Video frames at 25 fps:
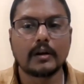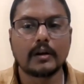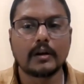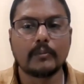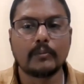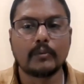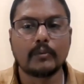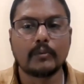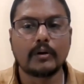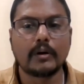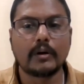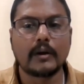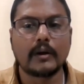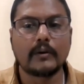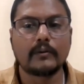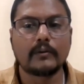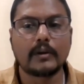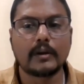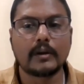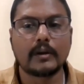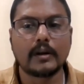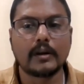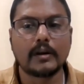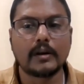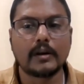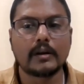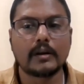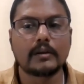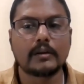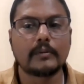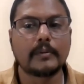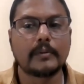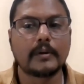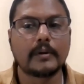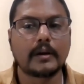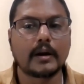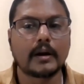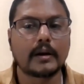more lives than any other
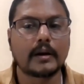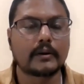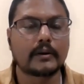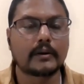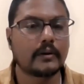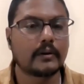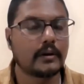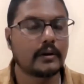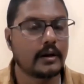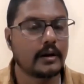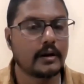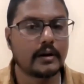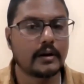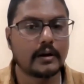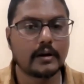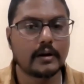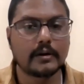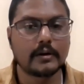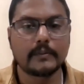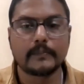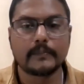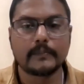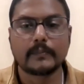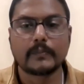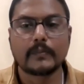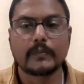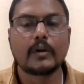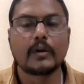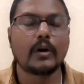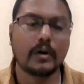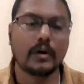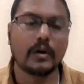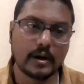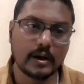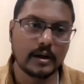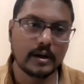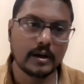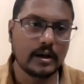big cats in India
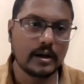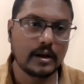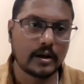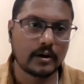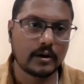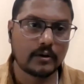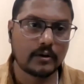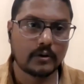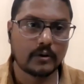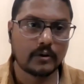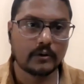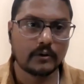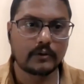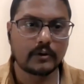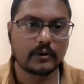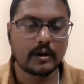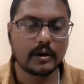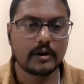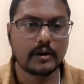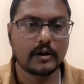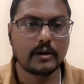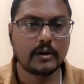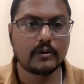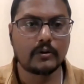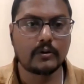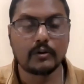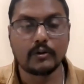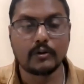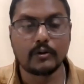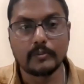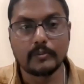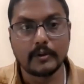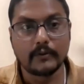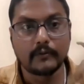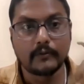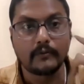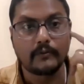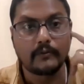or any across any
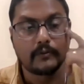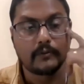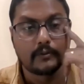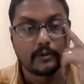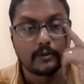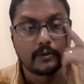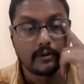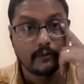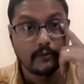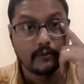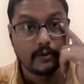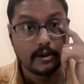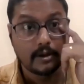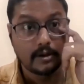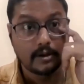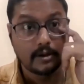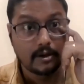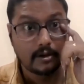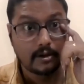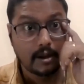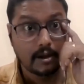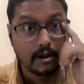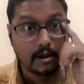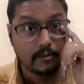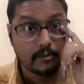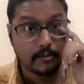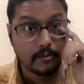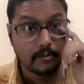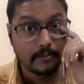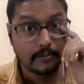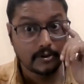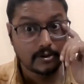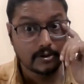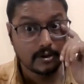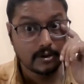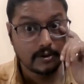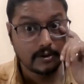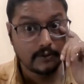globe if where the tiger
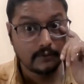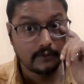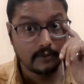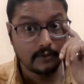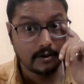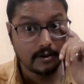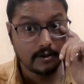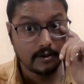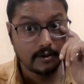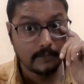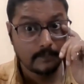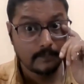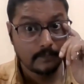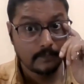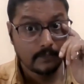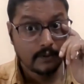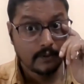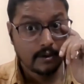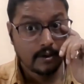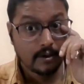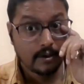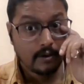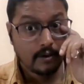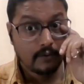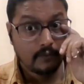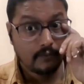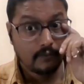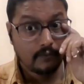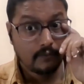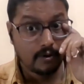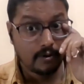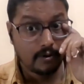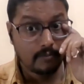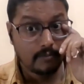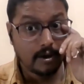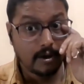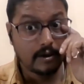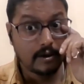population is there.
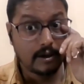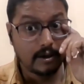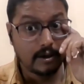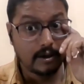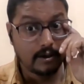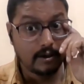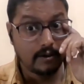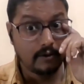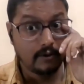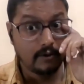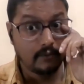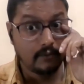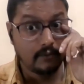From a data